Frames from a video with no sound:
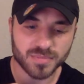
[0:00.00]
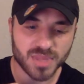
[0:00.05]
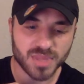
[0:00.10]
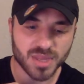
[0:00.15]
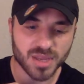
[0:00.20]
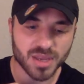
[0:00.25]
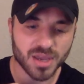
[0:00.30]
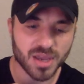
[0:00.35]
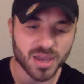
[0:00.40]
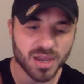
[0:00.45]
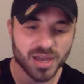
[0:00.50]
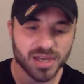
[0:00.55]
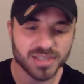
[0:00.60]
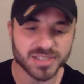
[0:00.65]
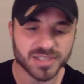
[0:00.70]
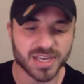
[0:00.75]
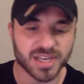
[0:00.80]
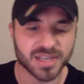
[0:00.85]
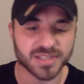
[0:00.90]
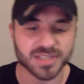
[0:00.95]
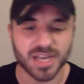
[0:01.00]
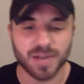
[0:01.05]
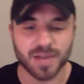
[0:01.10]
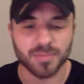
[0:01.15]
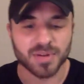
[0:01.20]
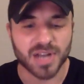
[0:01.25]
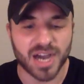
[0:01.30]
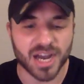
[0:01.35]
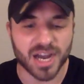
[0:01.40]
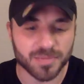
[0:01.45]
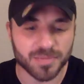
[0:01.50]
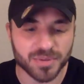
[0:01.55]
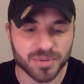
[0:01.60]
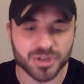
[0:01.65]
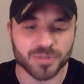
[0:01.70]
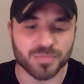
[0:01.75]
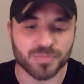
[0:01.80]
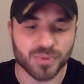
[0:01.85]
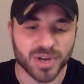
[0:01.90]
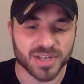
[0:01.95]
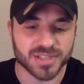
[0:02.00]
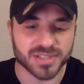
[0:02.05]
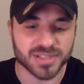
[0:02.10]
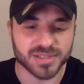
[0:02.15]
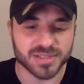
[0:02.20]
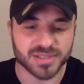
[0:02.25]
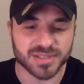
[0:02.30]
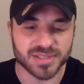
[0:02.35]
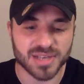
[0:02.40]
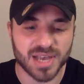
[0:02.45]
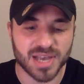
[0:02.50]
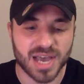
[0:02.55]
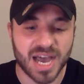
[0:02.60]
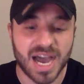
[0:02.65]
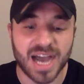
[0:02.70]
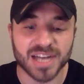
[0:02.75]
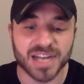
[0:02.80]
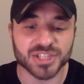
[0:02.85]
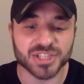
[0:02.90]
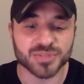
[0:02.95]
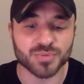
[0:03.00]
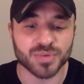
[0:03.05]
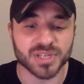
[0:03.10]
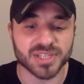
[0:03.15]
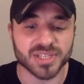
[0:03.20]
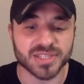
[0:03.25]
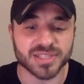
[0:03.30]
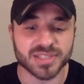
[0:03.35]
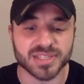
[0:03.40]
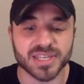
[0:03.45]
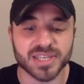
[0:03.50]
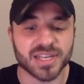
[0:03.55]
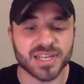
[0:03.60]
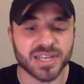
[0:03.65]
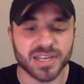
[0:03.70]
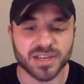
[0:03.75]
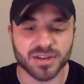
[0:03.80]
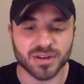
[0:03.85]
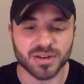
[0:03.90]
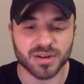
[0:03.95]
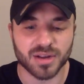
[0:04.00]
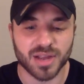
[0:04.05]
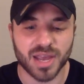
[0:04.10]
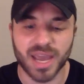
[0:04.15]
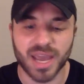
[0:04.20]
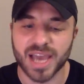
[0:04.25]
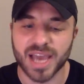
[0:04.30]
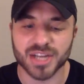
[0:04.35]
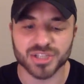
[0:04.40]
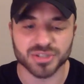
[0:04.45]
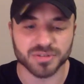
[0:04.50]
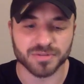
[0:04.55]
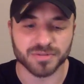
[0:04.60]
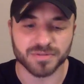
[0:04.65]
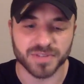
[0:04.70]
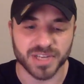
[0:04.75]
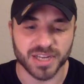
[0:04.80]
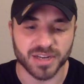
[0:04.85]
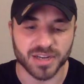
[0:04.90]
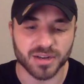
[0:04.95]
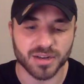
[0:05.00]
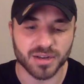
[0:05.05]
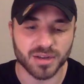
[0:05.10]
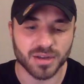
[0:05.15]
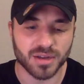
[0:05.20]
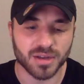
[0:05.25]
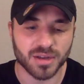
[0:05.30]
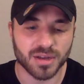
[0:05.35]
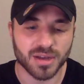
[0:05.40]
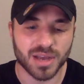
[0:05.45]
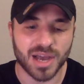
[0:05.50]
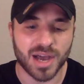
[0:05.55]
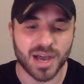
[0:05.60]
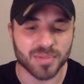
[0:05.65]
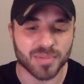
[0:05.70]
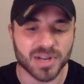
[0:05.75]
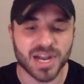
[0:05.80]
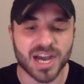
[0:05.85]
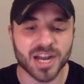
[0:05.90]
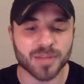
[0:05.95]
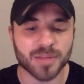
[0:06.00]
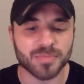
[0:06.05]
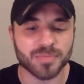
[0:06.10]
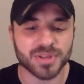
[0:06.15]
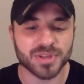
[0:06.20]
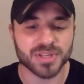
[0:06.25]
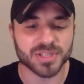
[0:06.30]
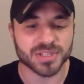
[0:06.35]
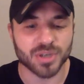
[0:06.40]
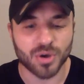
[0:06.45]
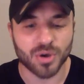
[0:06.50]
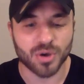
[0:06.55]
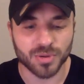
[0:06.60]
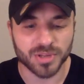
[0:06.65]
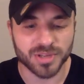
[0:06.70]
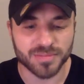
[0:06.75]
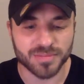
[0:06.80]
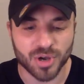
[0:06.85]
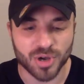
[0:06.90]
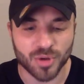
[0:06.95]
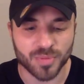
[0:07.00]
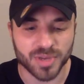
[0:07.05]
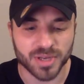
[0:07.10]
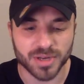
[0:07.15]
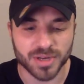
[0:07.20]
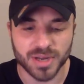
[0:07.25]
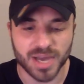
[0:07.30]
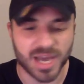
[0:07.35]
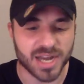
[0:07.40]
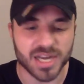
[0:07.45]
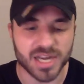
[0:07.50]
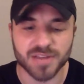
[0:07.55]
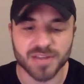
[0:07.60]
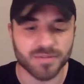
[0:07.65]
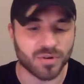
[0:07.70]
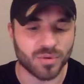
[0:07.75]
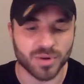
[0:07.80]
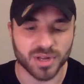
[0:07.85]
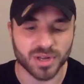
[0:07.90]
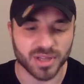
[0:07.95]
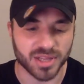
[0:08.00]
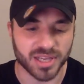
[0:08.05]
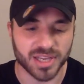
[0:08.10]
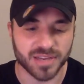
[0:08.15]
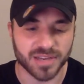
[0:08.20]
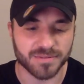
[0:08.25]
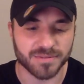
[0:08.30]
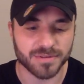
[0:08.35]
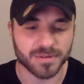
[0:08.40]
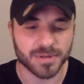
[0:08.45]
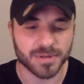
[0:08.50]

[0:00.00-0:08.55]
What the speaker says: It says, I'm caught up in your presence. I just want to sit here at your feet. I'm caught up in this holy moment. I never want to leave.